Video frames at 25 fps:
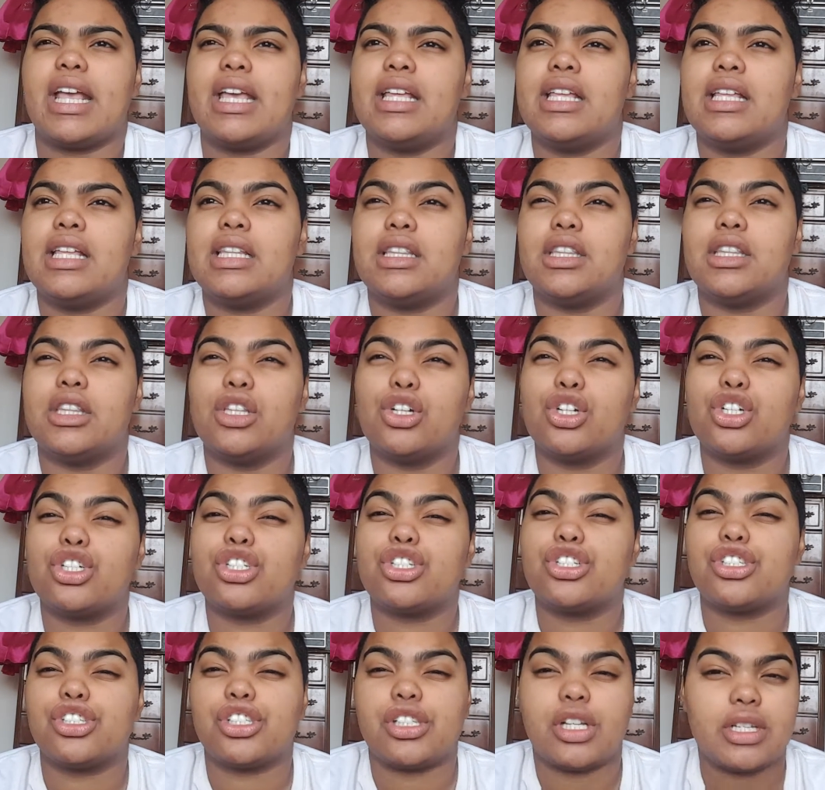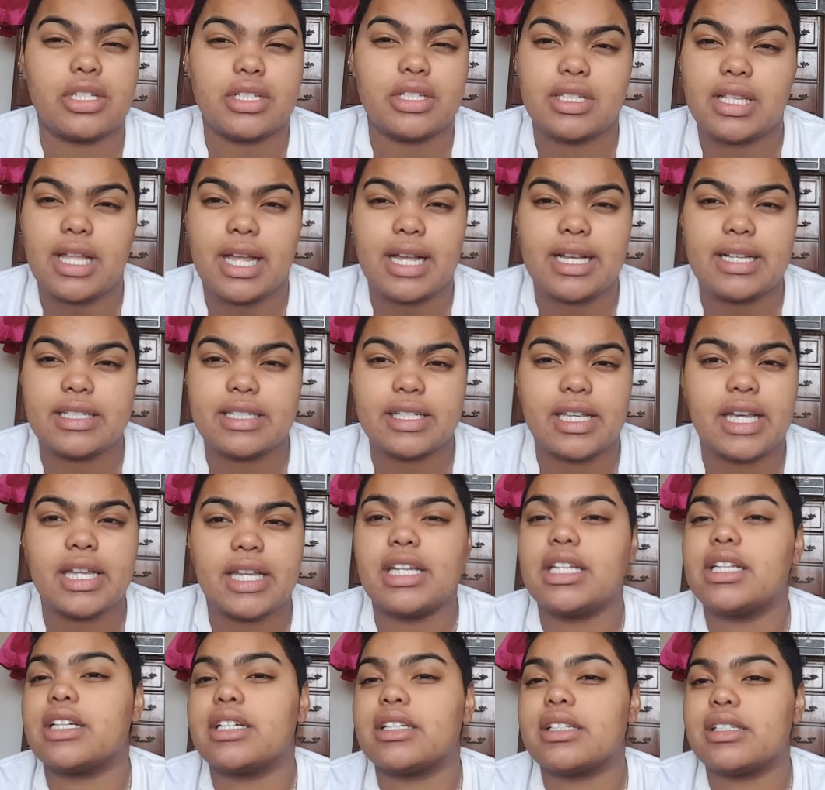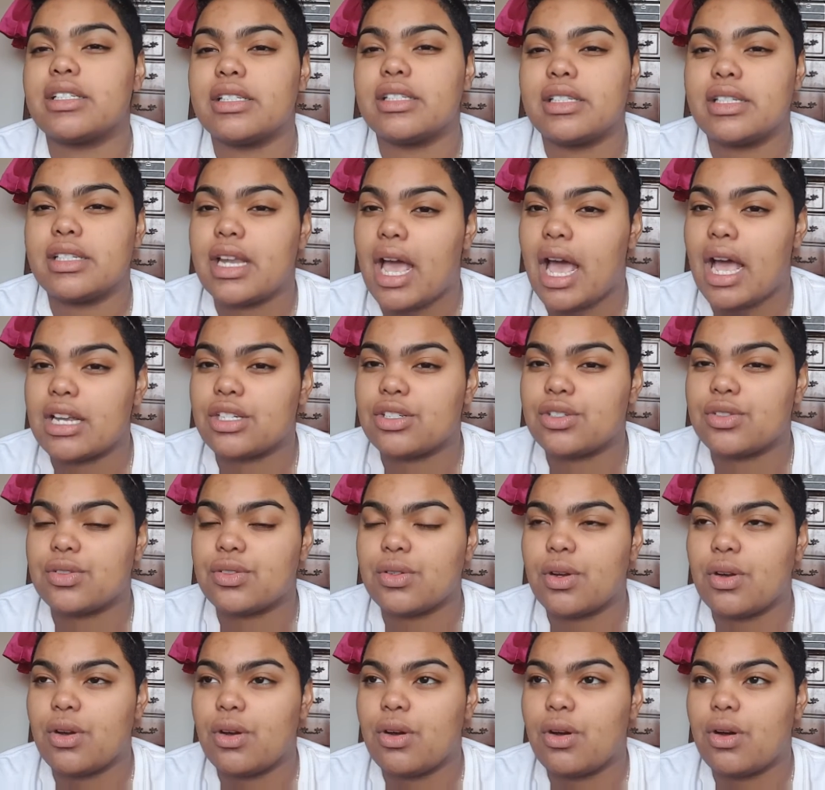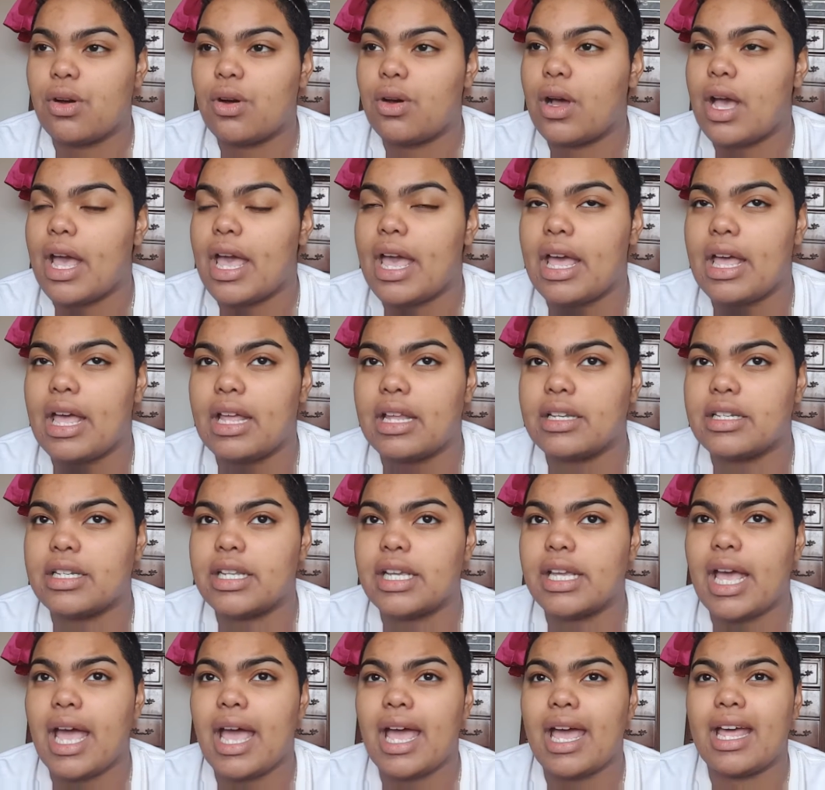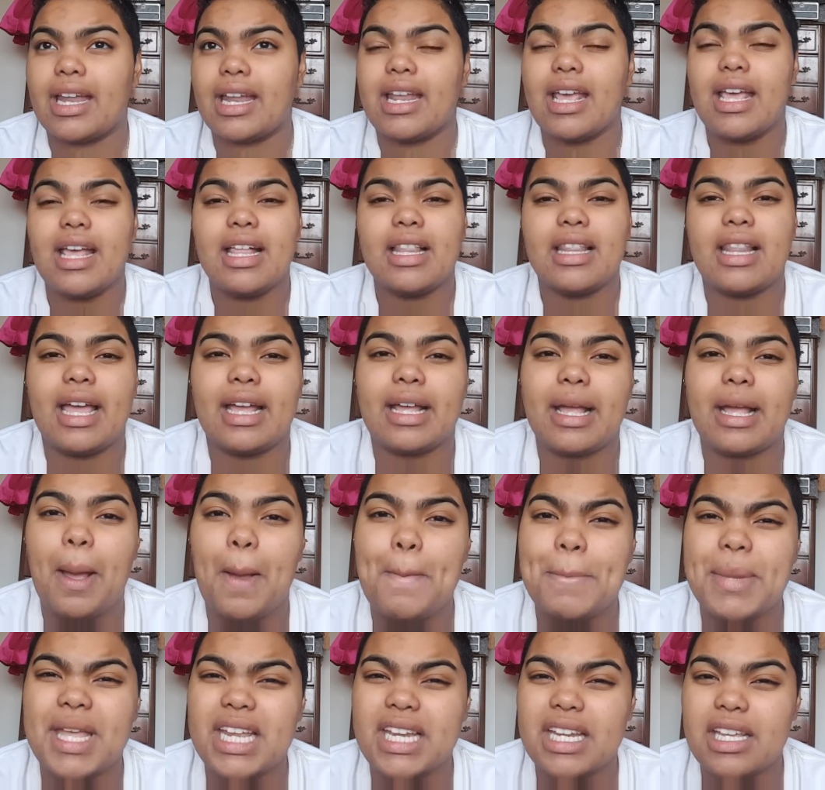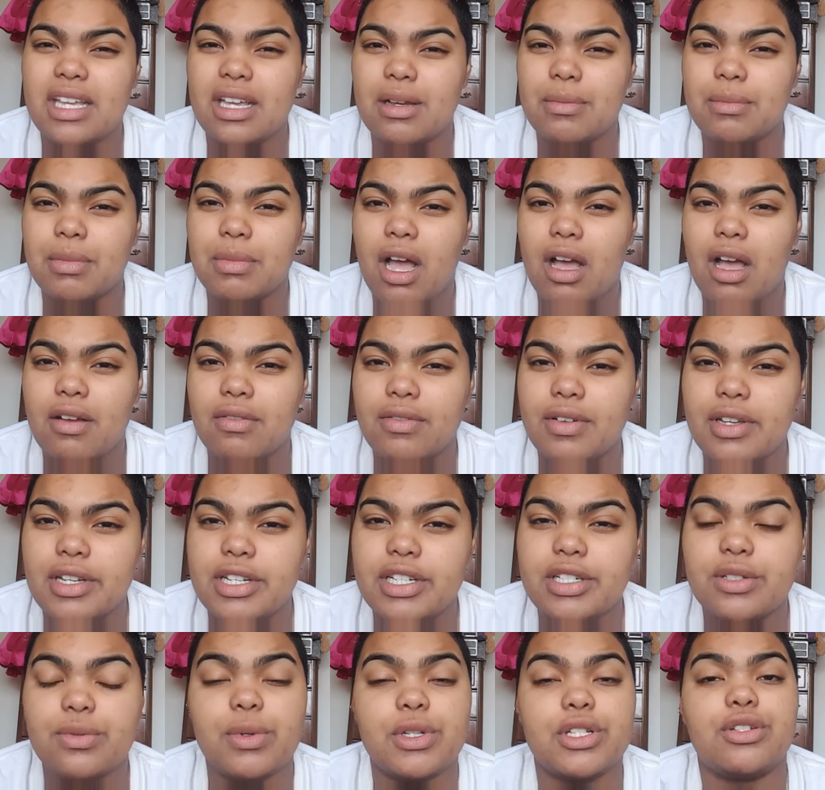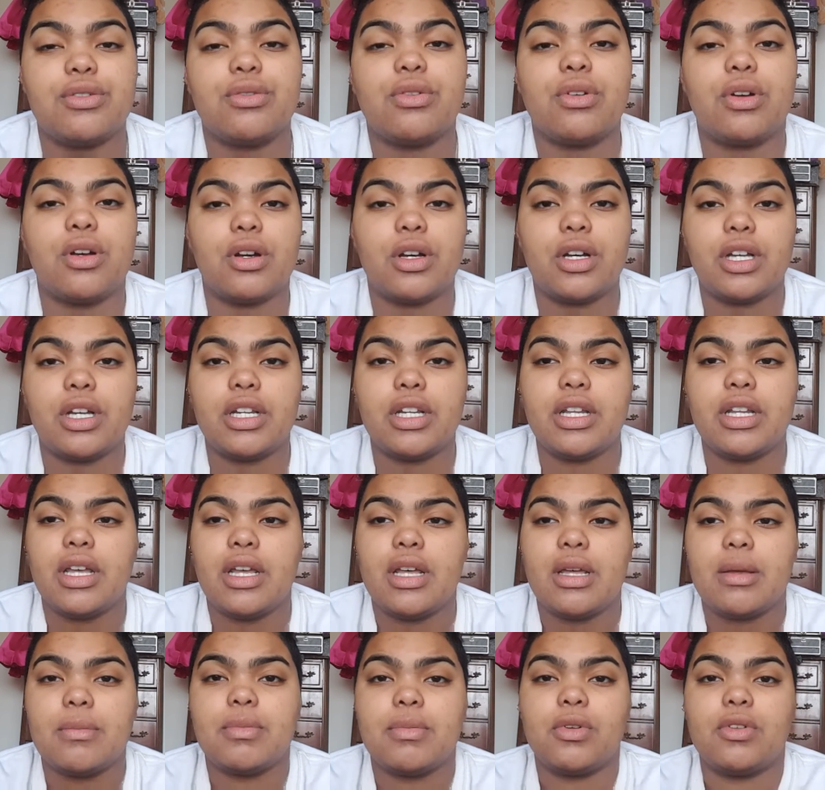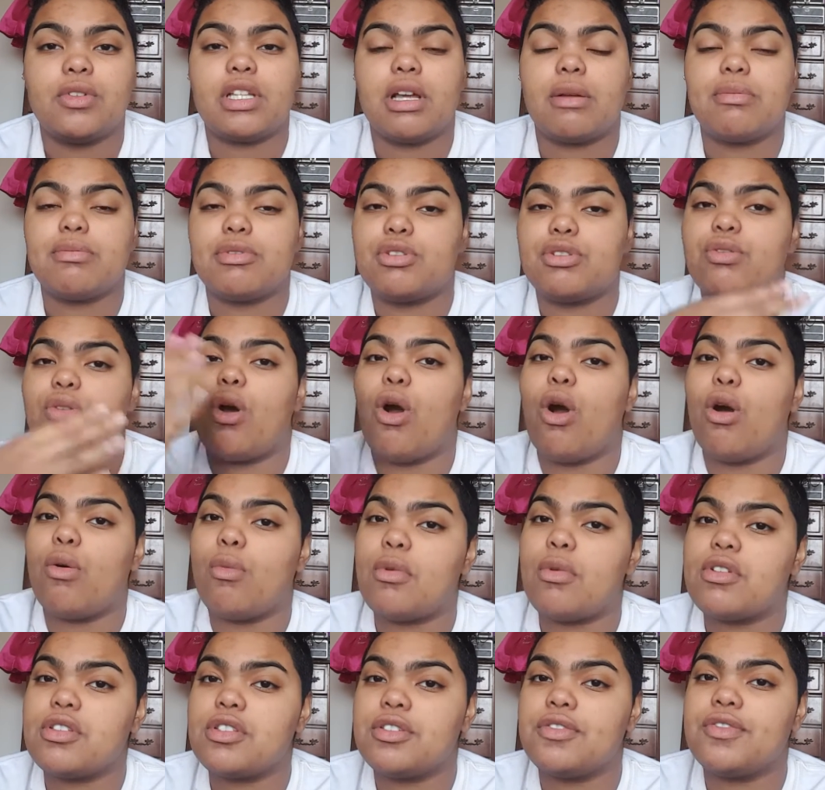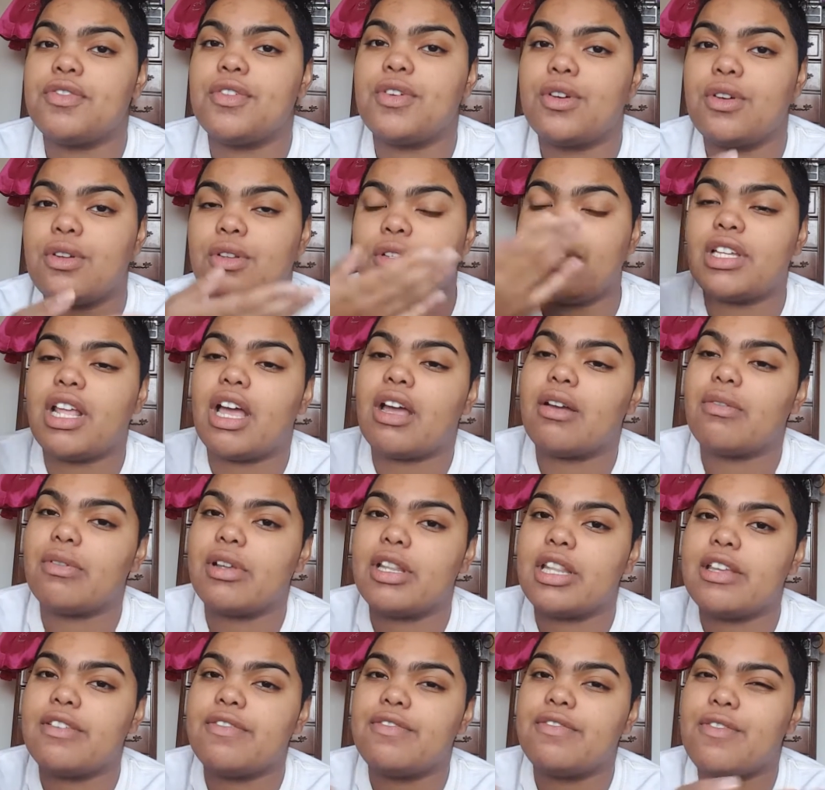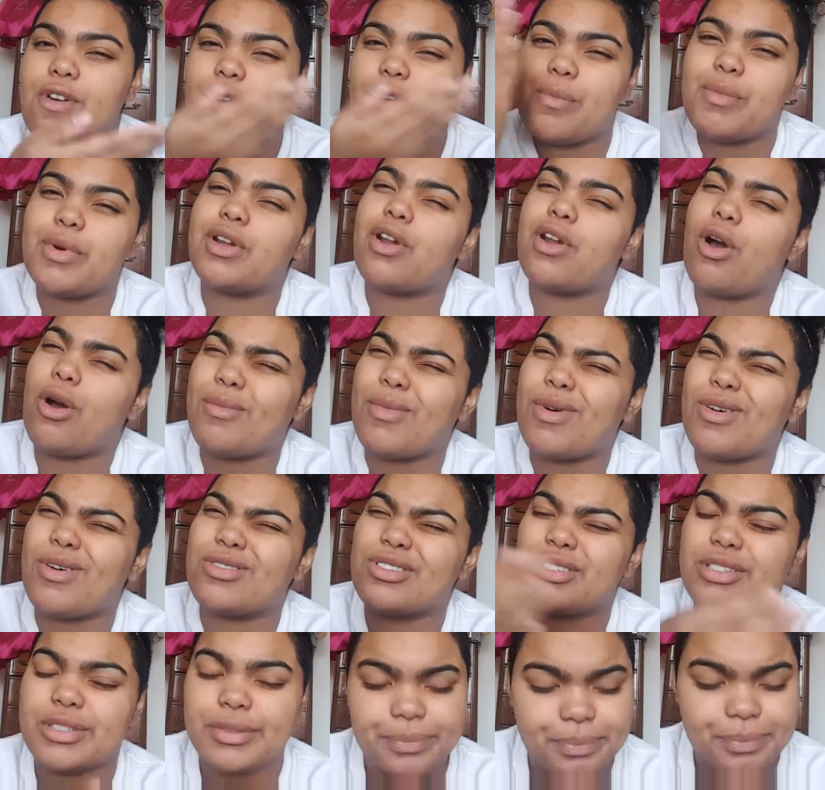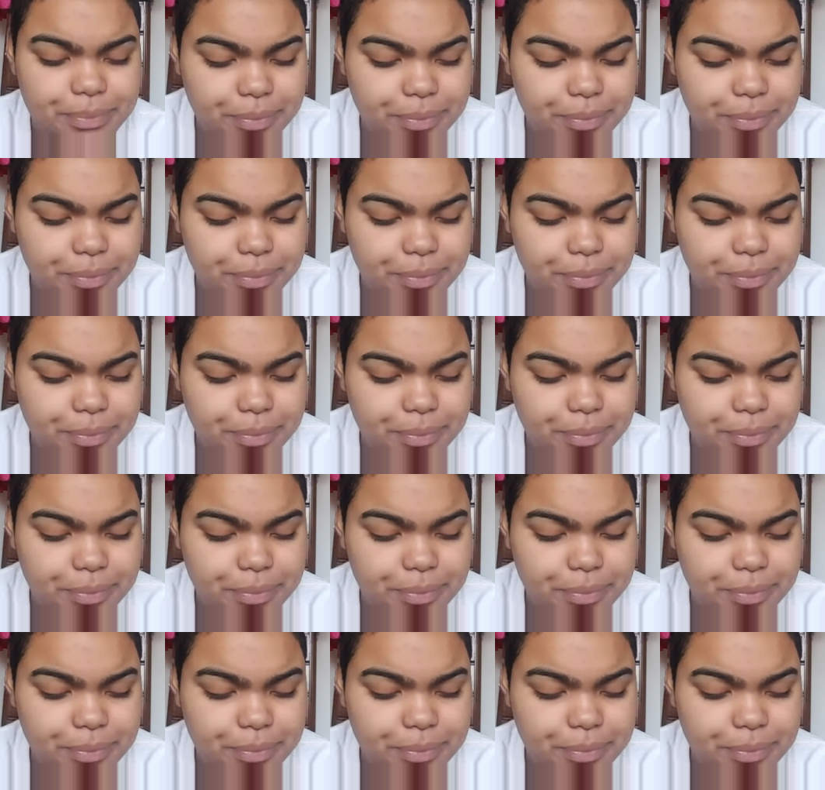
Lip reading: It looks just like skin. It looks natural, and it had like medium coverage, which you could build up to almost full. Not really full, but almost.